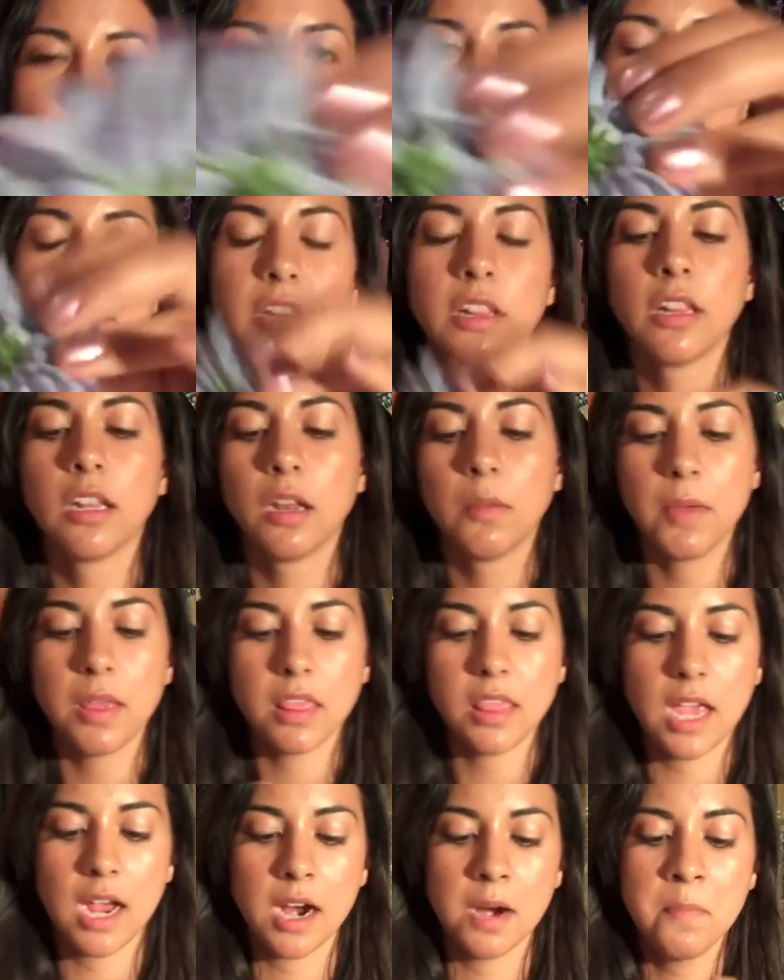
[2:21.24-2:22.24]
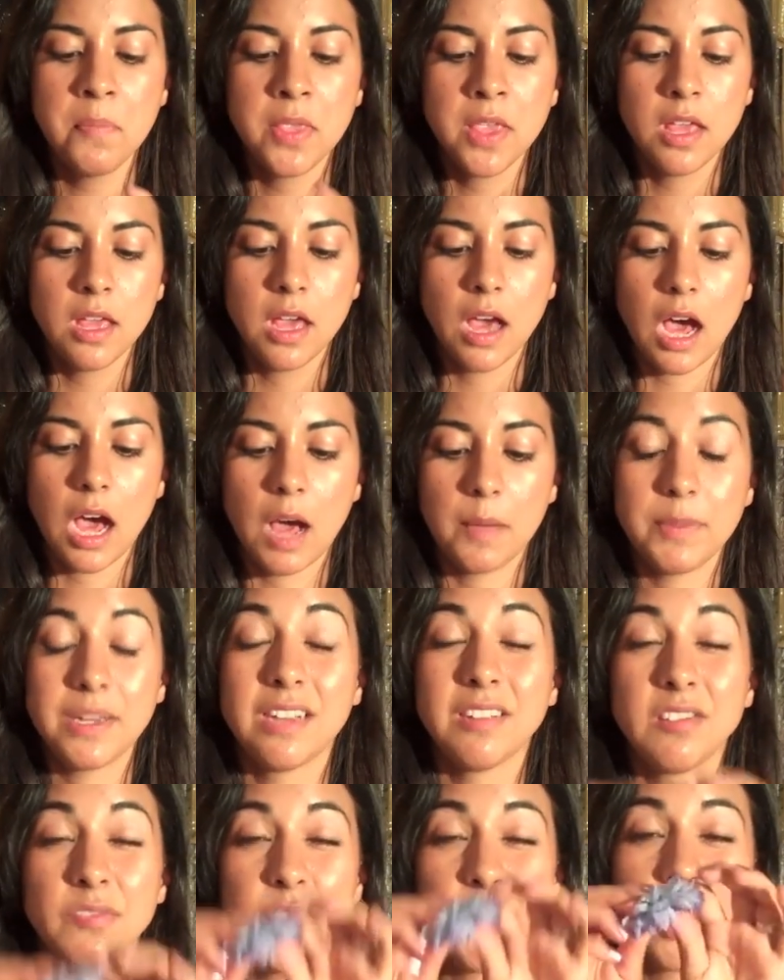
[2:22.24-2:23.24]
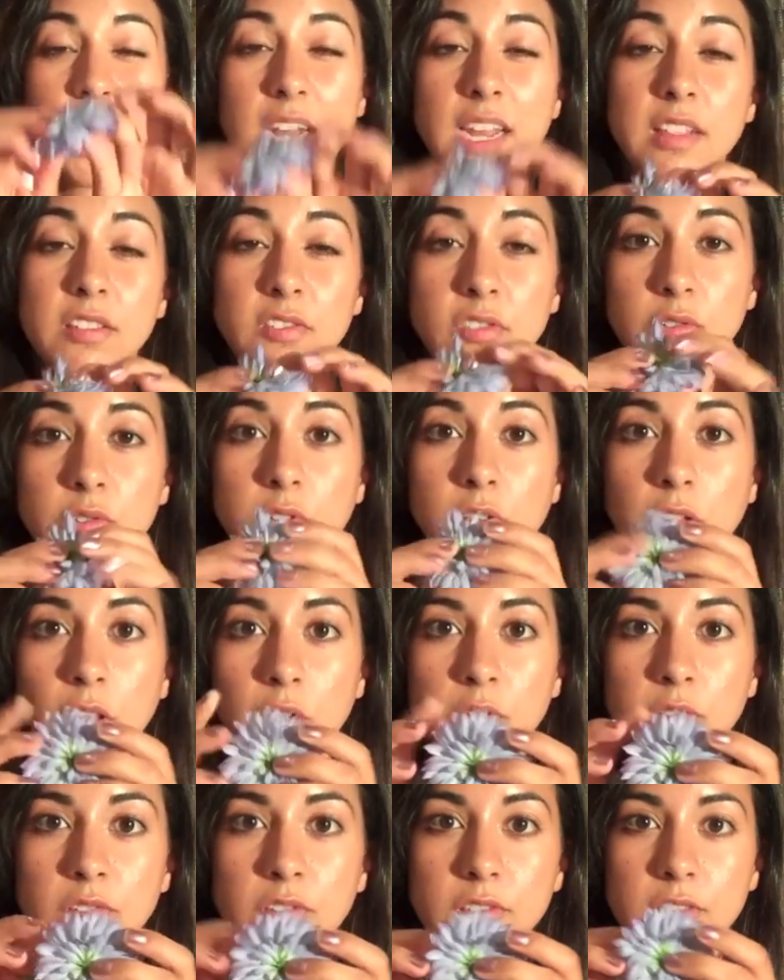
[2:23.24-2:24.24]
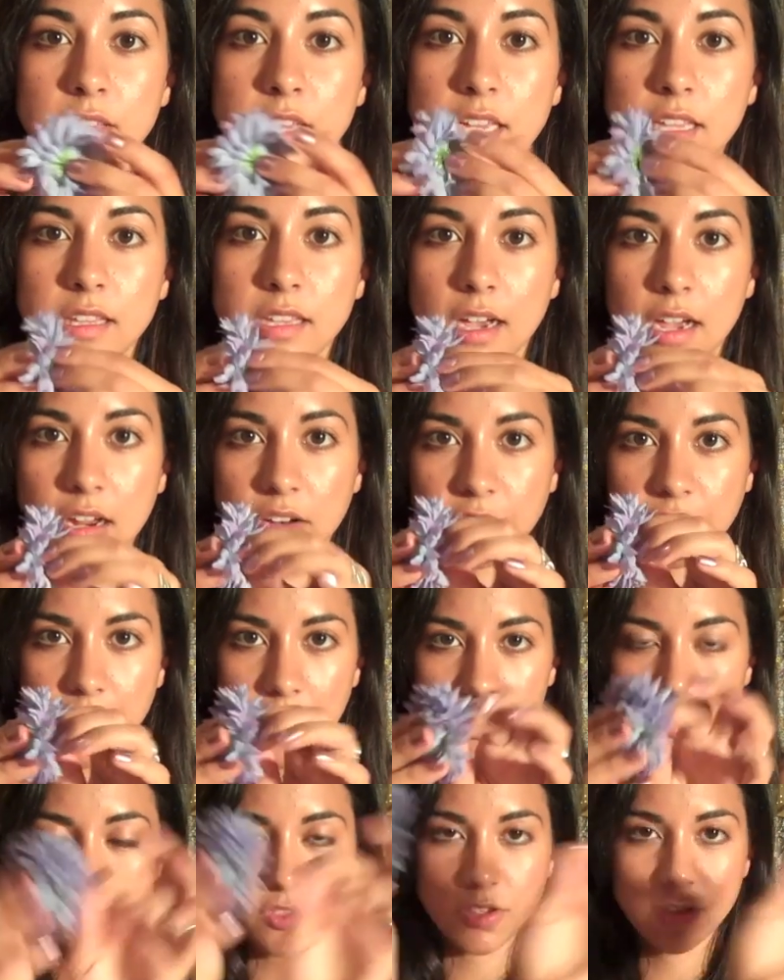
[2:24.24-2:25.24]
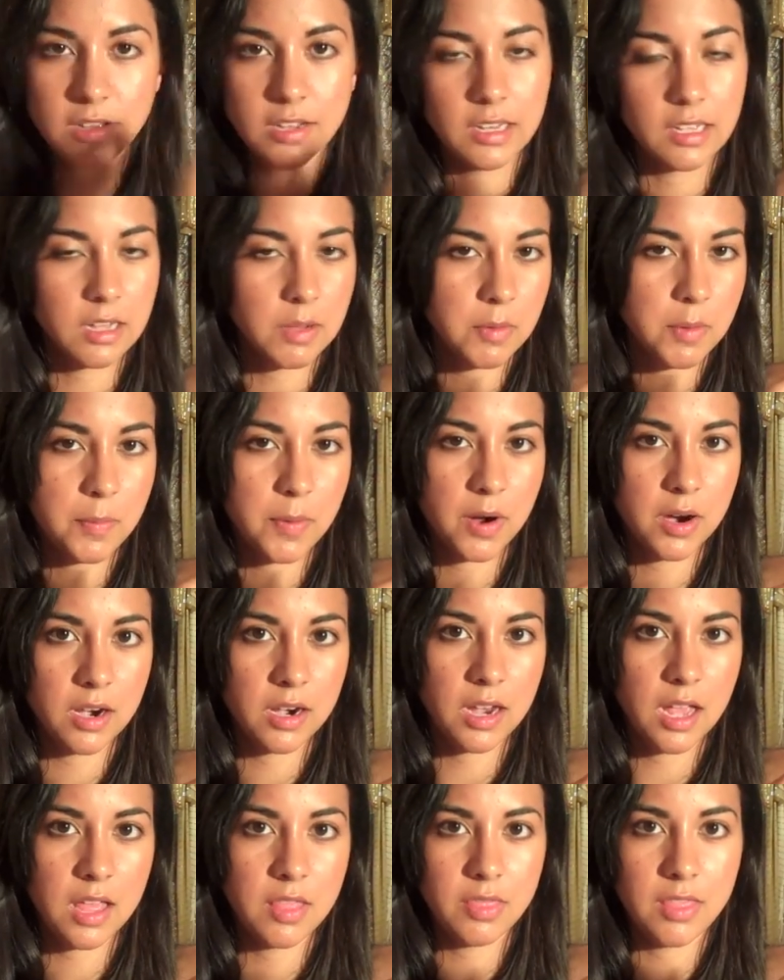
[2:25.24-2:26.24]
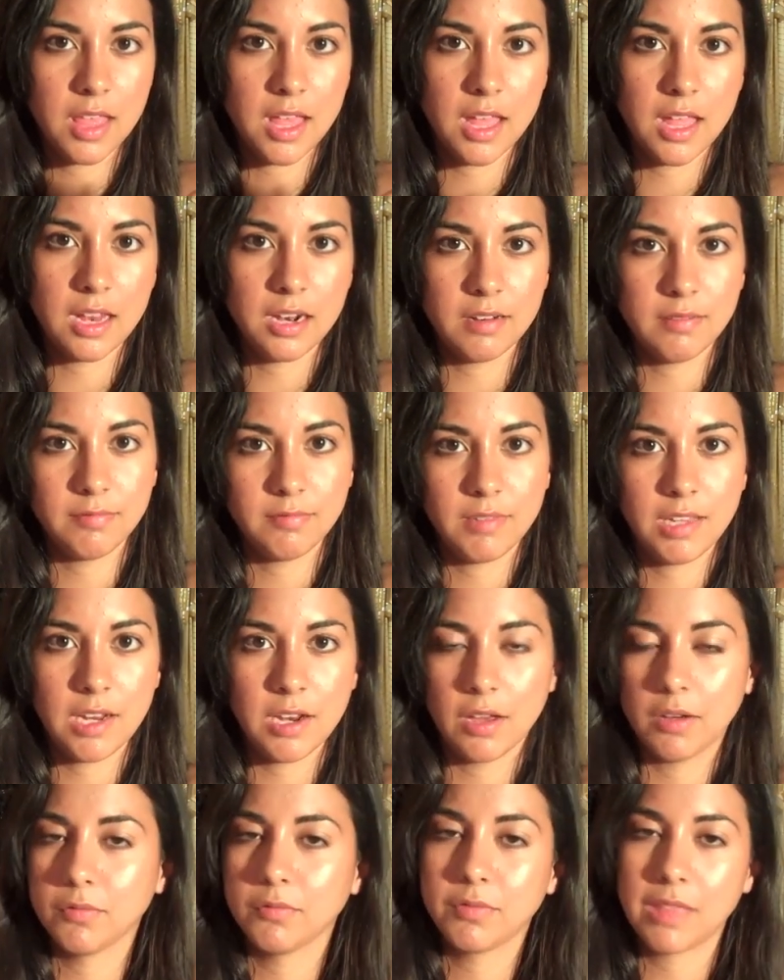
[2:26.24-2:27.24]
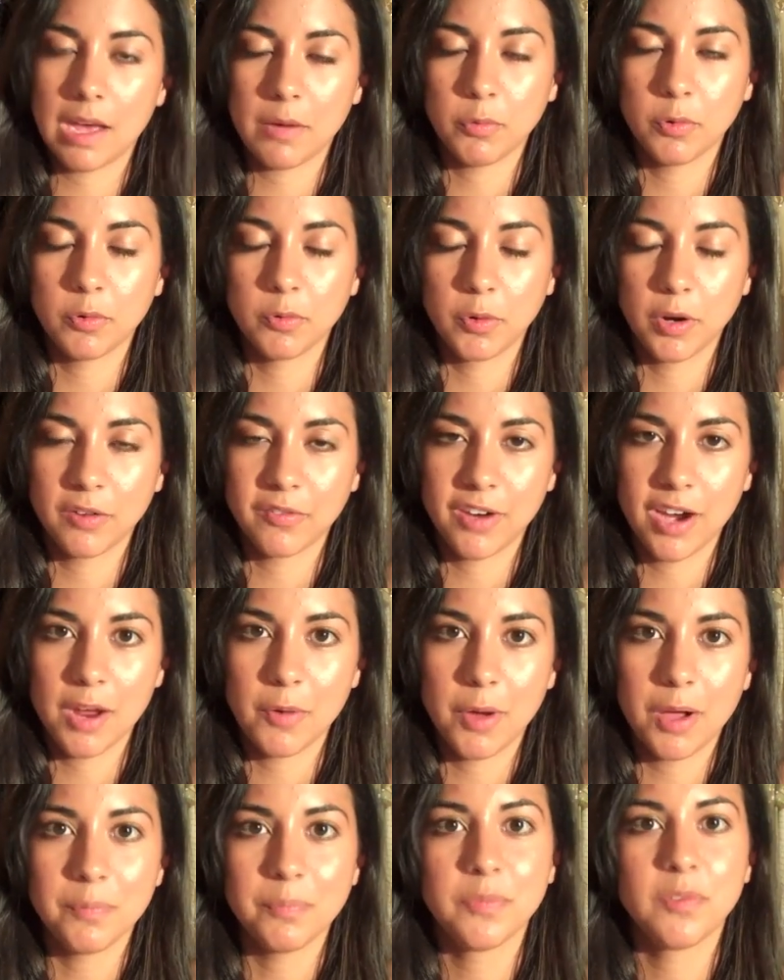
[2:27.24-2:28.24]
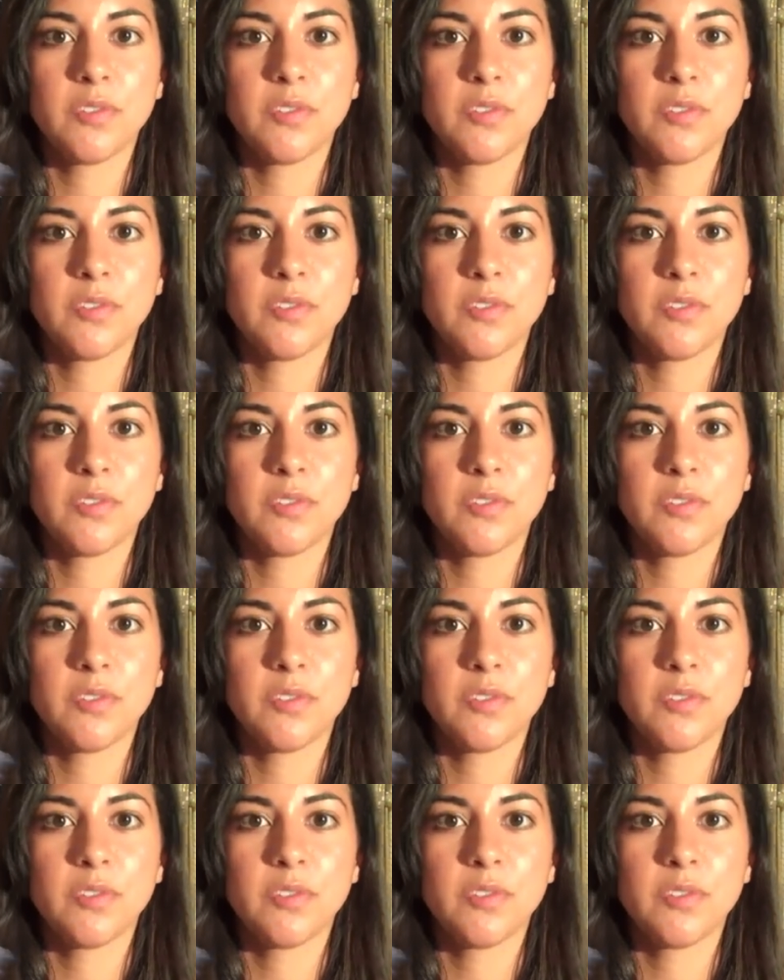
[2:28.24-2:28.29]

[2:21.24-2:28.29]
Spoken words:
I left a little bit there, because if you cut it too close, the entire flower is just going to come apart, and then, you know, that won't work very well.